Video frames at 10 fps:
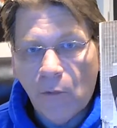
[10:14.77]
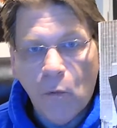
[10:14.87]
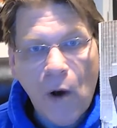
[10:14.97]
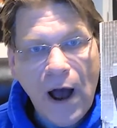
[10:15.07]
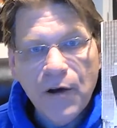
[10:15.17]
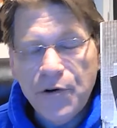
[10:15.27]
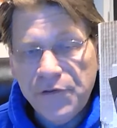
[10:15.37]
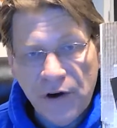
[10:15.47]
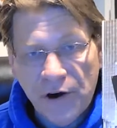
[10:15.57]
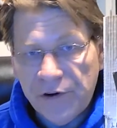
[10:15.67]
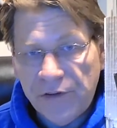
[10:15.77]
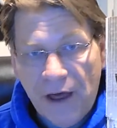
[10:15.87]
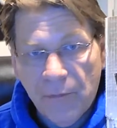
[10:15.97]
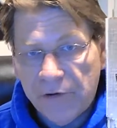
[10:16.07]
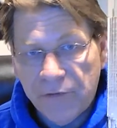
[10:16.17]
why are you charging that
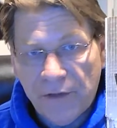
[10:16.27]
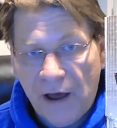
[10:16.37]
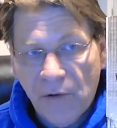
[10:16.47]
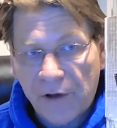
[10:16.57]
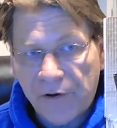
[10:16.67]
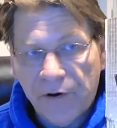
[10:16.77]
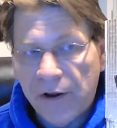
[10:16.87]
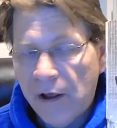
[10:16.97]
much for that record?